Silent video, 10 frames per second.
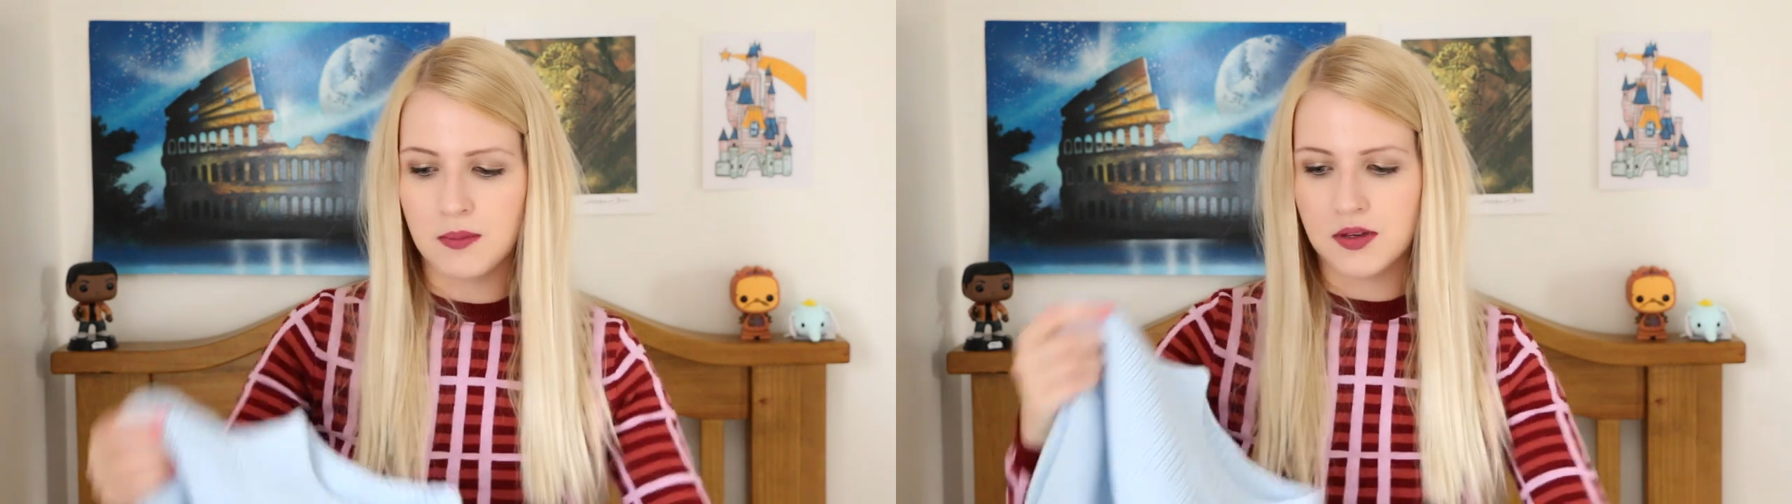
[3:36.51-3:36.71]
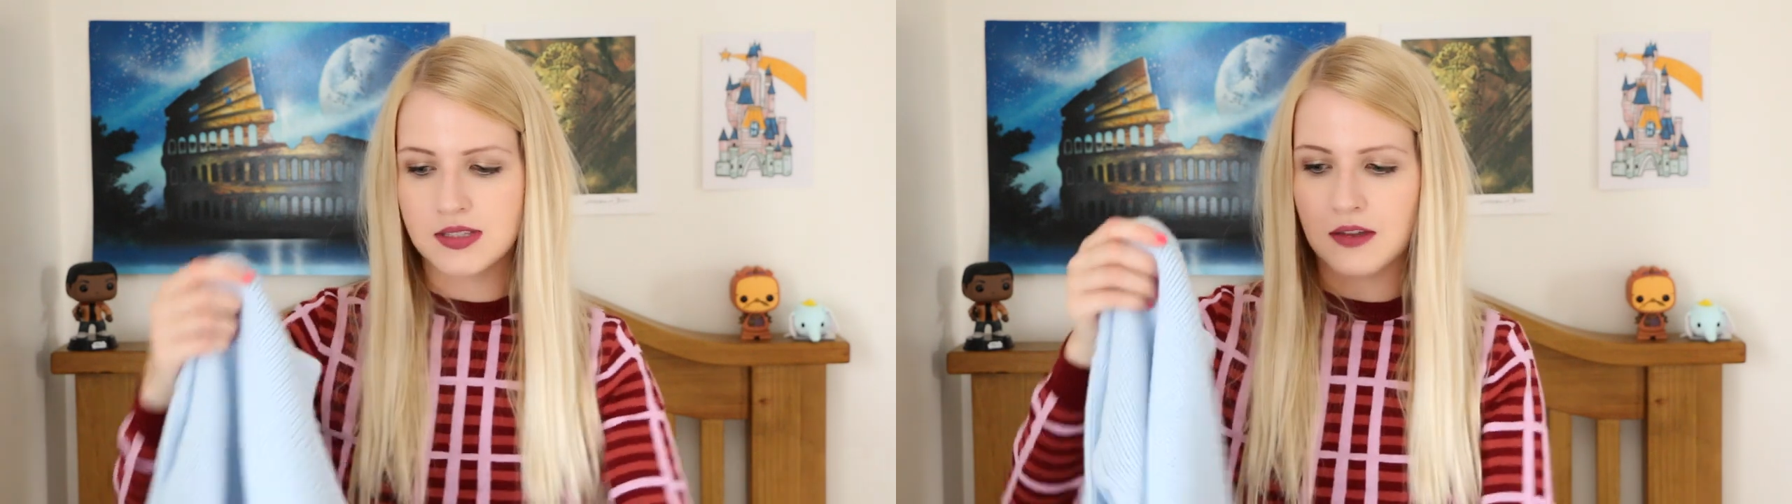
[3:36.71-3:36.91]

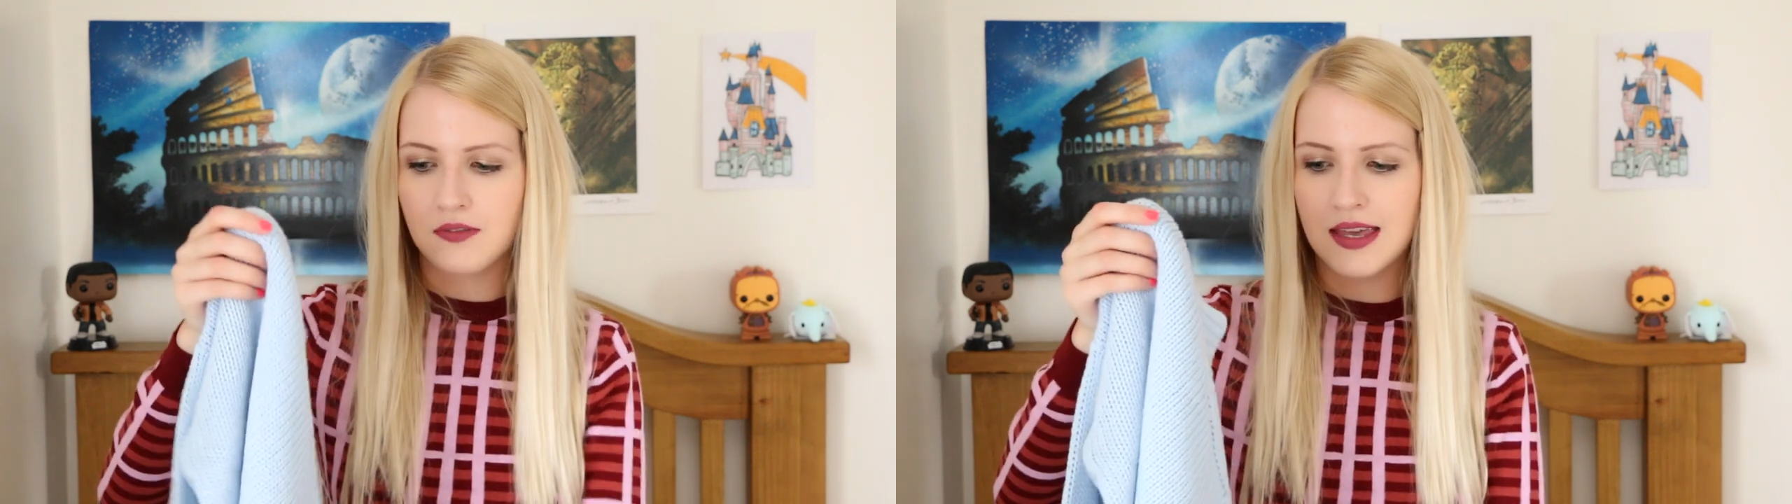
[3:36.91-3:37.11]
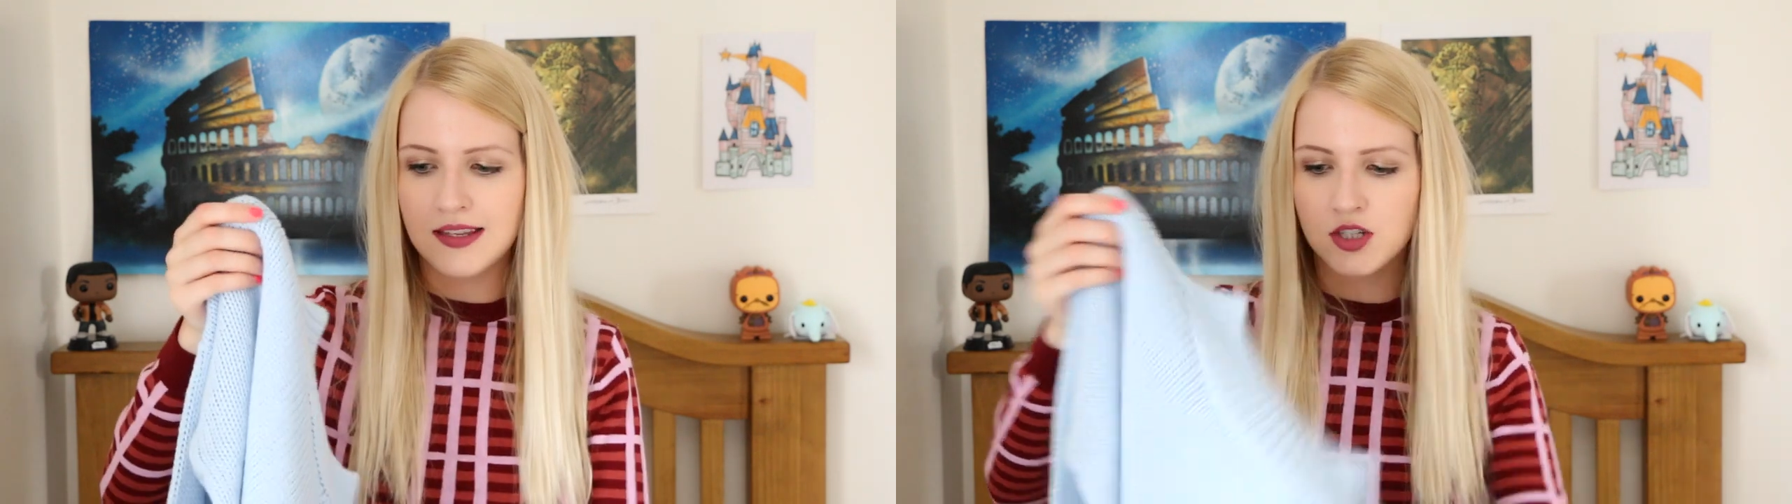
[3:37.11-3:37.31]
because
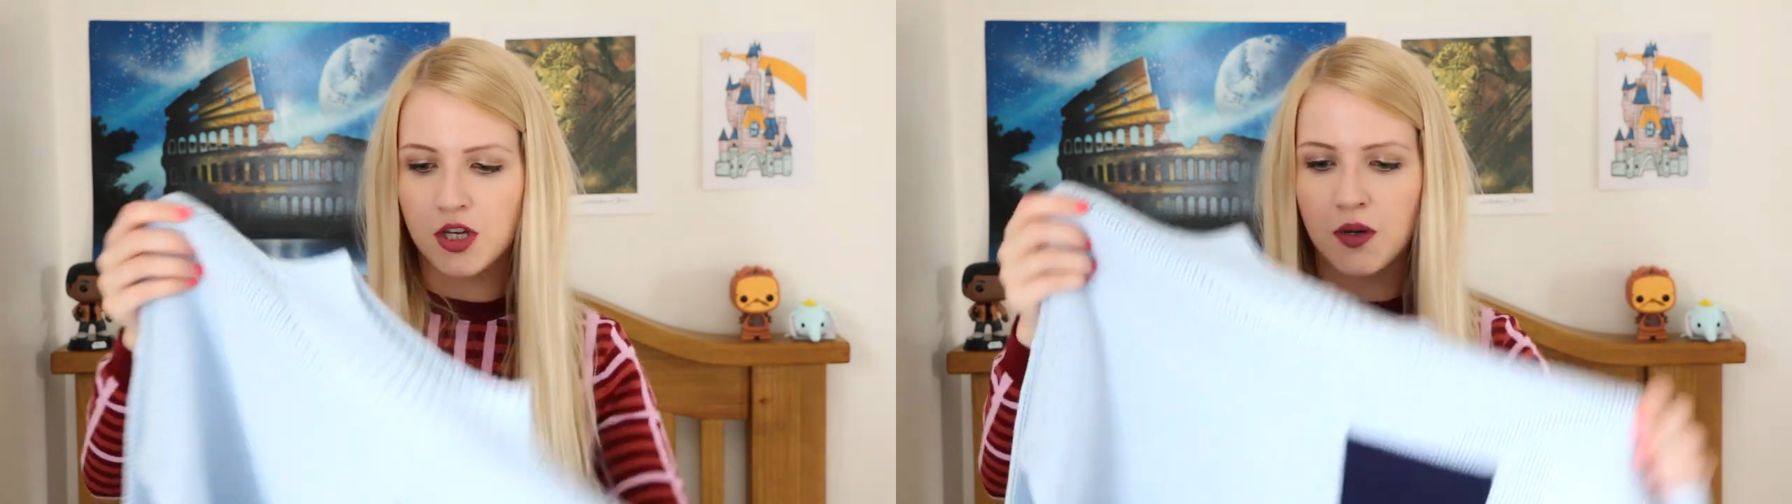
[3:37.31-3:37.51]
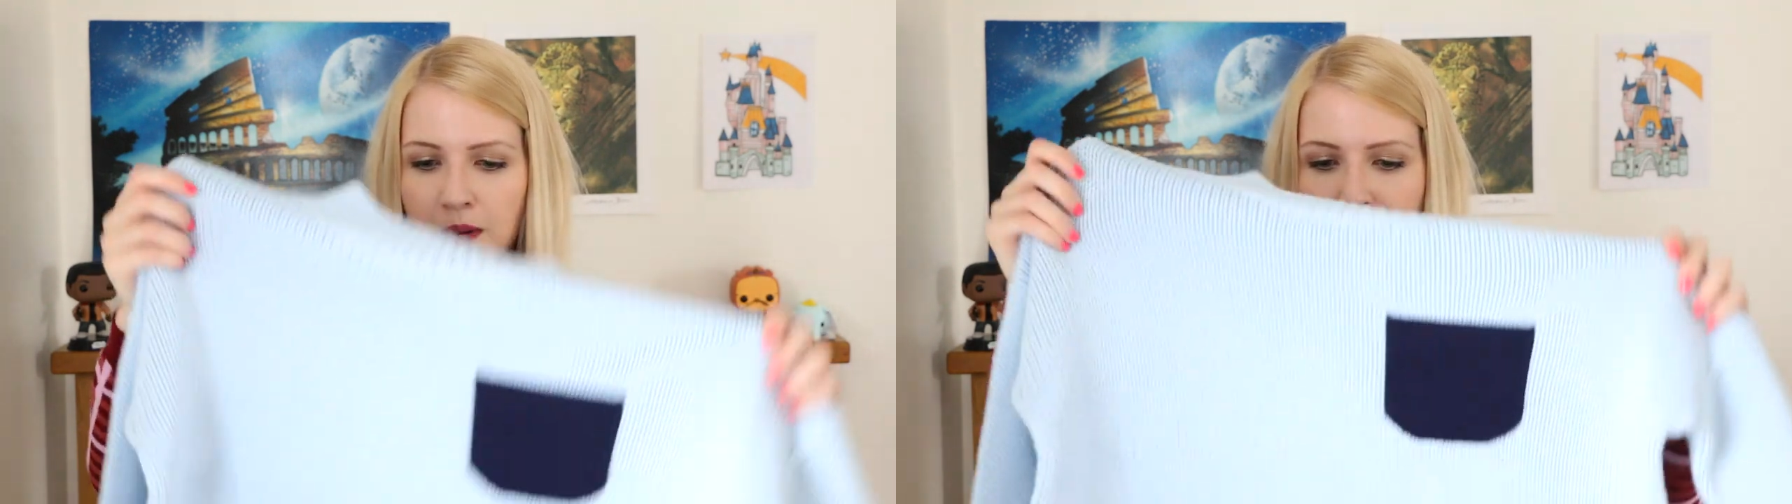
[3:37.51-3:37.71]
if they do,